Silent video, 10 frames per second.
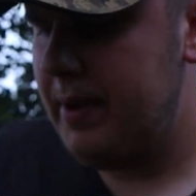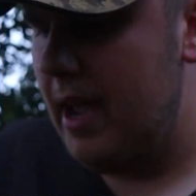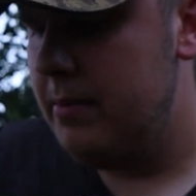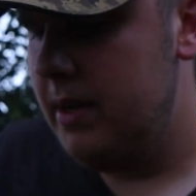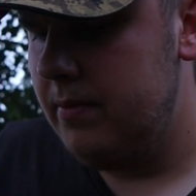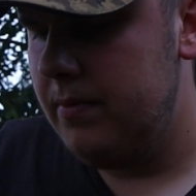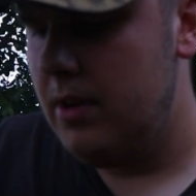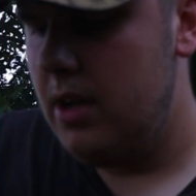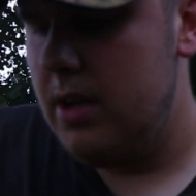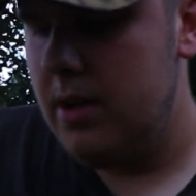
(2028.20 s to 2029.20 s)
came
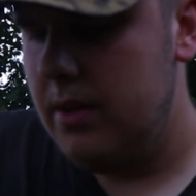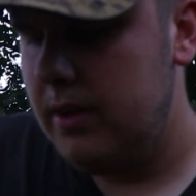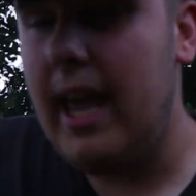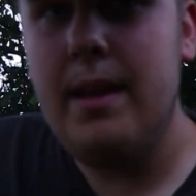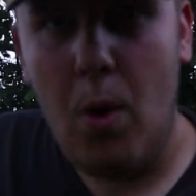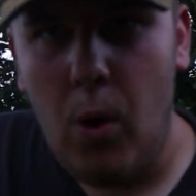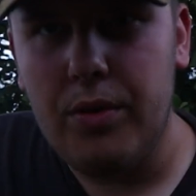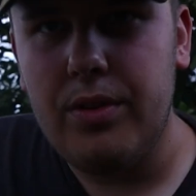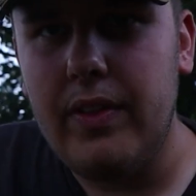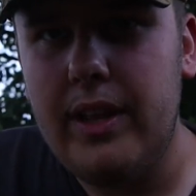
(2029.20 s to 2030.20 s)

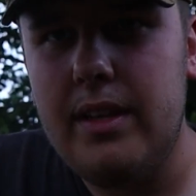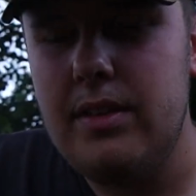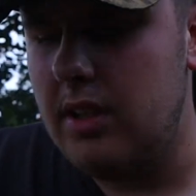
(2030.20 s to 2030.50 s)
on the